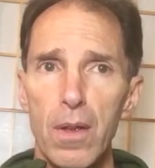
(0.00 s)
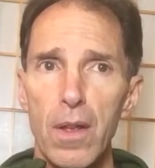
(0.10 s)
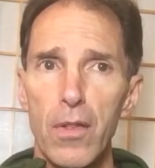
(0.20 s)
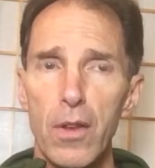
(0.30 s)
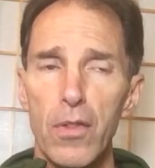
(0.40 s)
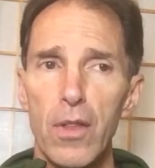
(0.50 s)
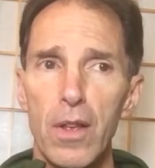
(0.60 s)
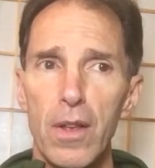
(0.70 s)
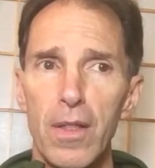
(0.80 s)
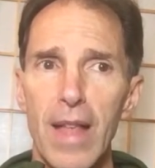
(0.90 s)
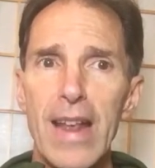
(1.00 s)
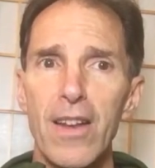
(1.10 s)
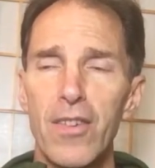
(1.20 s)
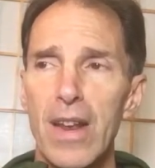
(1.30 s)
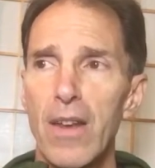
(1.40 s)
The light
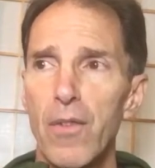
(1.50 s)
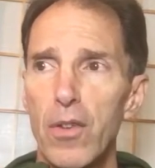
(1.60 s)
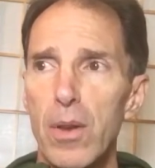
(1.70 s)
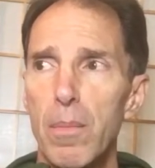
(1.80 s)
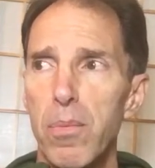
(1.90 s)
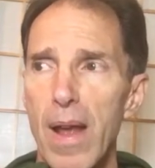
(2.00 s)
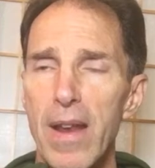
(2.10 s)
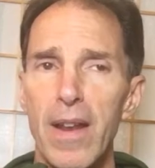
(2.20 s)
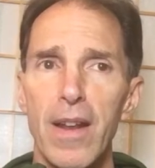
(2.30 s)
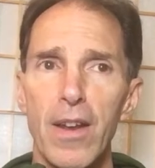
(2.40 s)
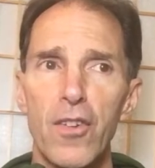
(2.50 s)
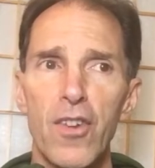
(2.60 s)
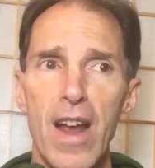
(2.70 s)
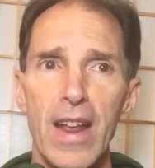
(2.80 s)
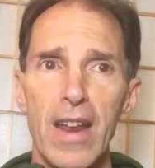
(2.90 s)
is getting really bright and it's
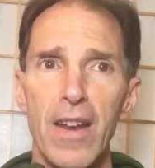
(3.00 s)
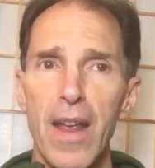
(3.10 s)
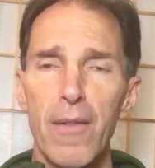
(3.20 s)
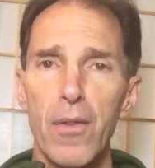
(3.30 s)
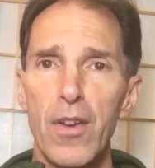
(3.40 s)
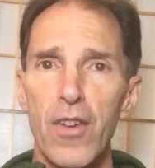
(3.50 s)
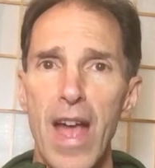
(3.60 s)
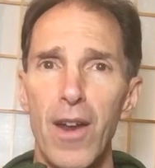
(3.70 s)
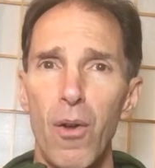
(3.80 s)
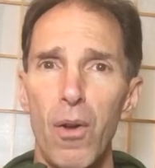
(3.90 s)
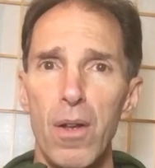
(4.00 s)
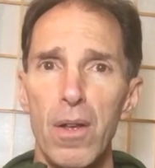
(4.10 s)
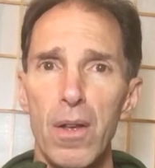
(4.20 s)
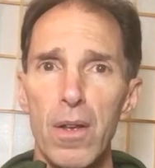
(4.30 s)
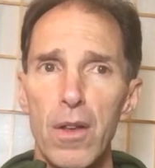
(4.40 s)
shining into every shadow.
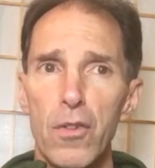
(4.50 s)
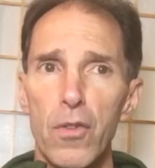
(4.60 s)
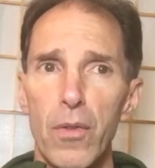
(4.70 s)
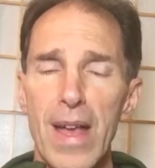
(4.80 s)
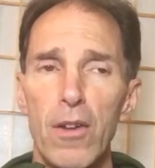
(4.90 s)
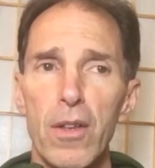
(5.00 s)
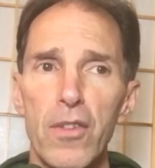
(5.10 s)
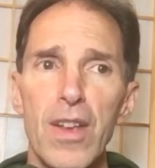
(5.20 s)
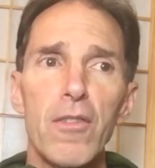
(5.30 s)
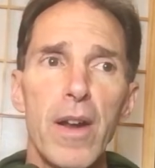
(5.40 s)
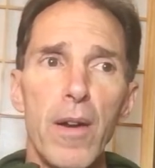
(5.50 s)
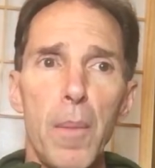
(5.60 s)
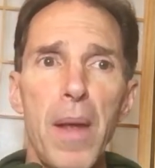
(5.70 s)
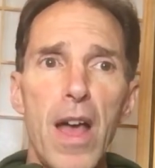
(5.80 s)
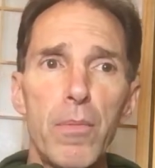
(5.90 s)
So that'll accelerate
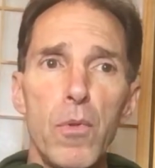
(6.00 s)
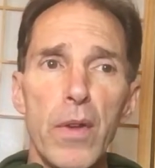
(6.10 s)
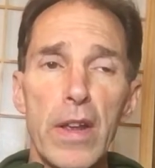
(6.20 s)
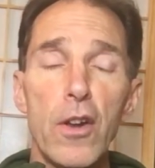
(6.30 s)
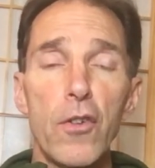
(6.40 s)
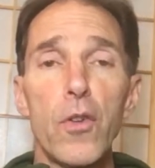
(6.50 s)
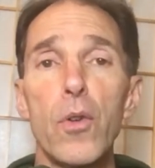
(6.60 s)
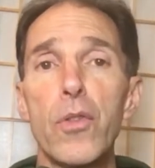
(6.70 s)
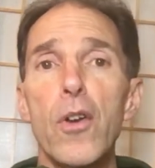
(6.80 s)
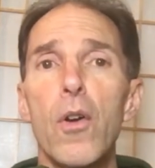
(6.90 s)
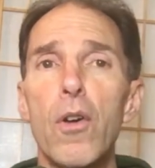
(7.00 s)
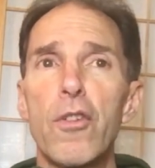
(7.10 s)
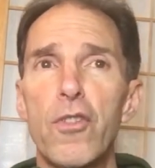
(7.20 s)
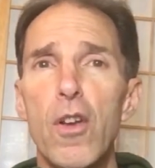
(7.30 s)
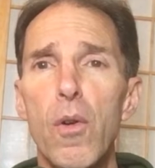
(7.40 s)
our path moving into truth, or
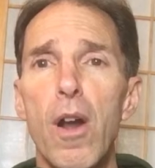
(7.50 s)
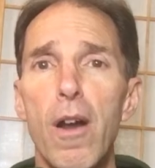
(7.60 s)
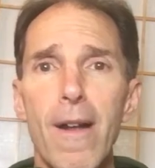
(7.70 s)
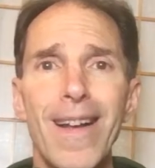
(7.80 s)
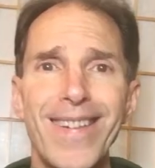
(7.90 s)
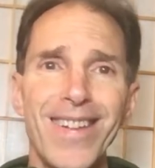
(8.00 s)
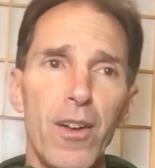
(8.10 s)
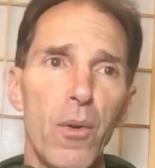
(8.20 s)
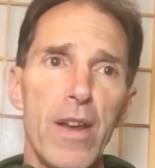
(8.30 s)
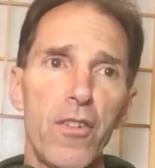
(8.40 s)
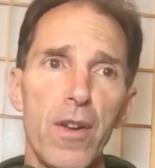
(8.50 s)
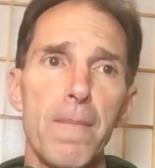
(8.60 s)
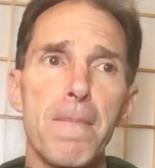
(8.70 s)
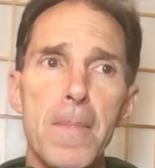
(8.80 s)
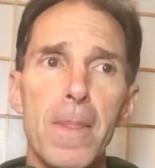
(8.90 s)
slow our
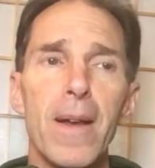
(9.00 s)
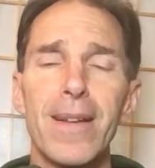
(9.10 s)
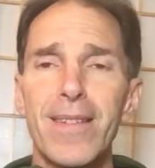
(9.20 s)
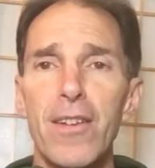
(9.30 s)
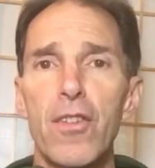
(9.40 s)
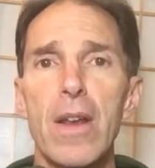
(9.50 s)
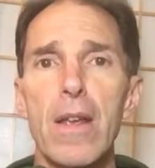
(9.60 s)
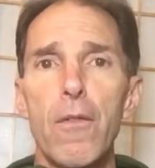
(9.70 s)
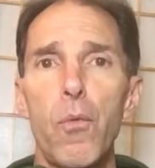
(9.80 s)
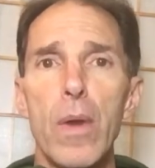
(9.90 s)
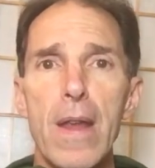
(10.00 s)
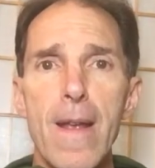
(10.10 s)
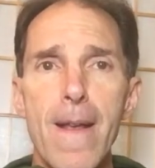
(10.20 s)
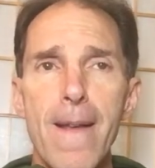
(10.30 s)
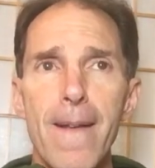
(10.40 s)
ascension if we
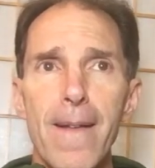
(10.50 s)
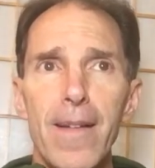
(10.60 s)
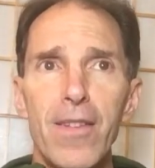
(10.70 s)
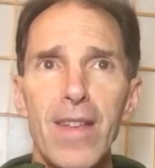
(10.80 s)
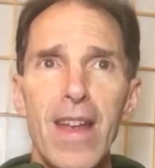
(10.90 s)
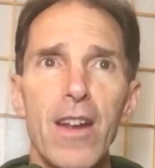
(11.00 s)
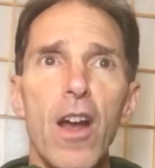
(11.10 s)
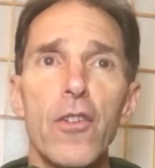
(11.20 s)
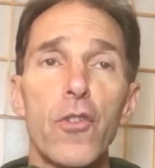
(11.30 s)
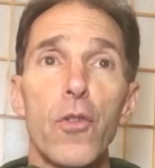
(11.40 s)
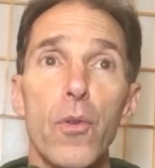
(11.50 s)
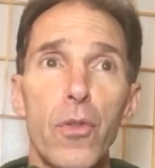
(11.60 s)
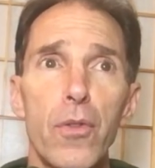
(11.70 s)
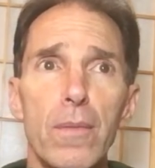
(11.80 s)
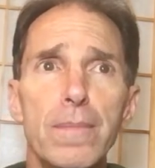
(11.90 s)
stay in
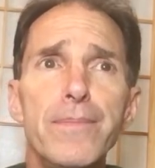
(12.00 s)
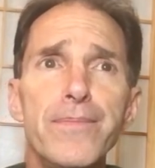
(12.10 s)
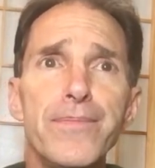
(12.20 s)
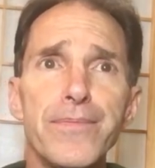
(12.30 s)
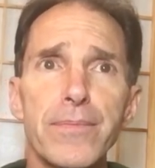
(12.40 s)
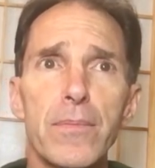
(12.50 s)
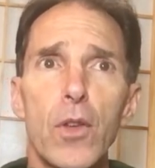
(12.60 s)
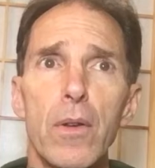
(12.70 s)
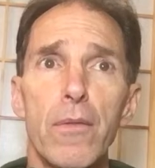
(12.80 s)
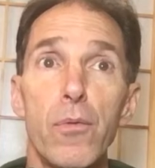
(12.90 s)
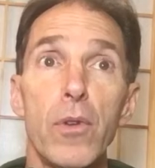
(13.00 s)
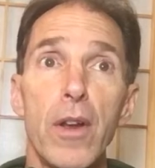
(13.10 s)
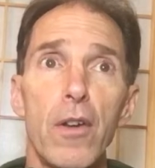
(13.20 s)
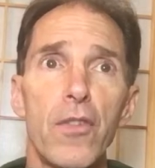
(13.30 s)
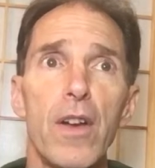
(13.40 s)
untruth,
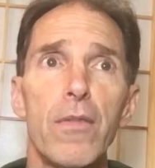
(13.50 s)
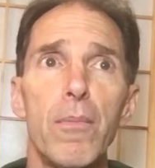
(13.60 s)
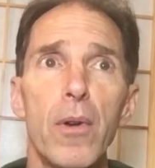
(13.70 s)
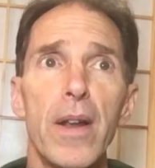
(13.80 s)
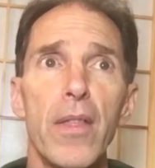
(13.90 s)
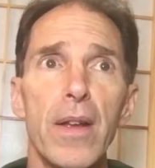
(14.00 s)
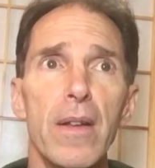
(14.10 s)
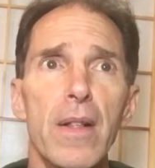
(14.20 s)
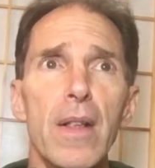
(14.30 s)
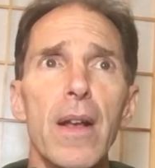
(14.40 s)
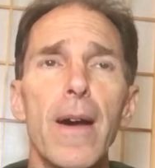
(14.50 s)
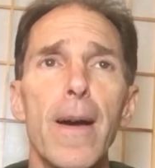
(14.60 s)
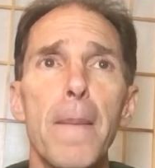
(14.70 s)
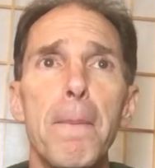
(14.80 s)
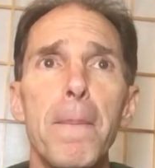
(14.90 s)
fooling ourselves more than
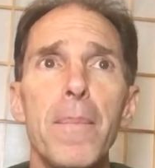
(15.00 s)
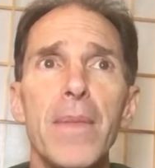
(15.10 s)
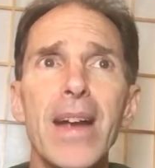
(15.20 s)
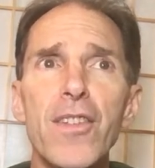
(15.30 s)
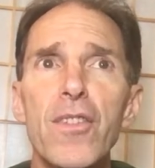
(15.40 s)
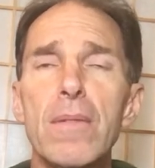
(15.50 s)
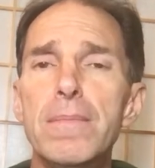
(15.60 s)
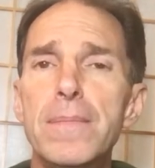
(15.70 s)
anything. Next,